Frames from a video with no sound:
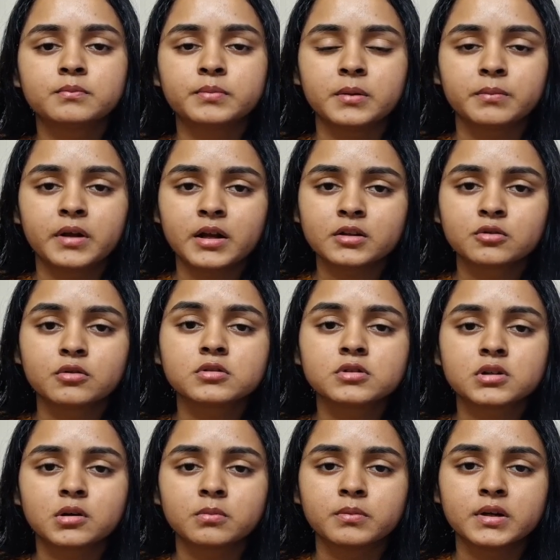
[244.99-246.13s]
prepare those
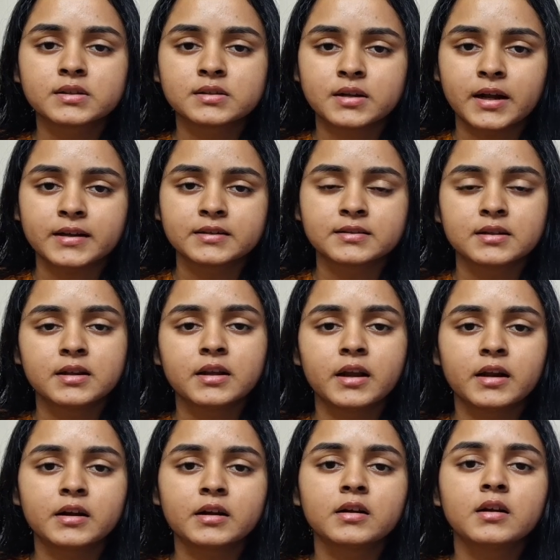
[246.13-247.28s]
topics nicely
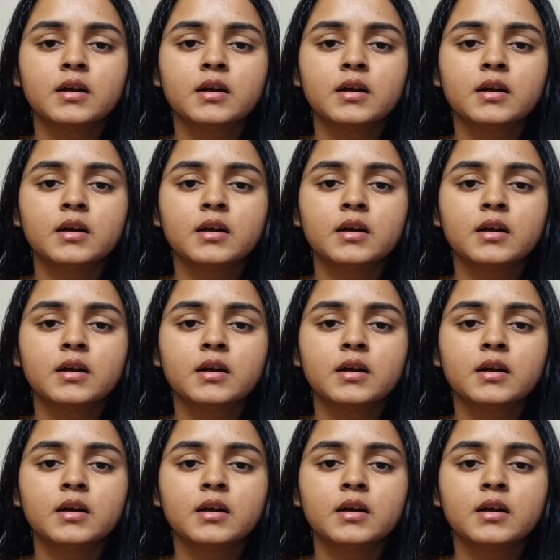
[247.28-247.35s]
and